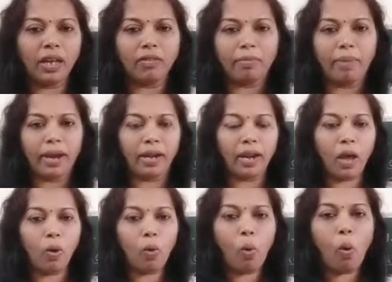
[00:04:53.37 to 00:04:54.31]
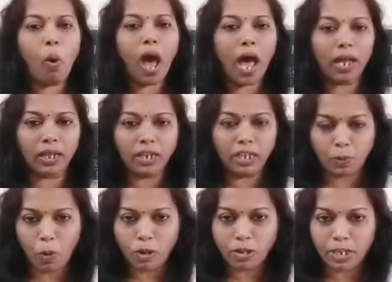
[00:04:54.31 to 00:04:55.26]
government, now who are the
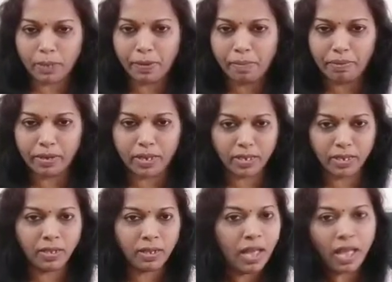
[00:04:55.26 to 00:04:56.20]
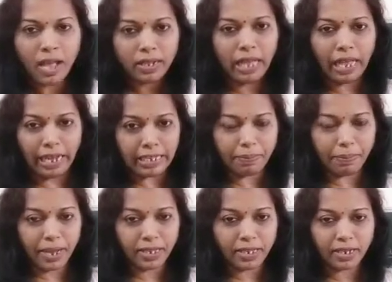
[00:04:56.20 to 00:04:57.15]
responsible person? There is the
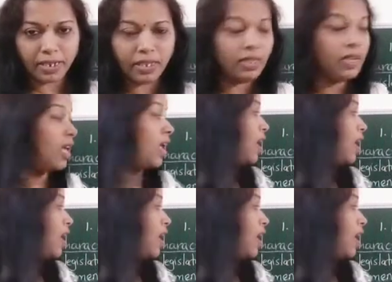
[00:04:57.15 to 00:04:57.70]
president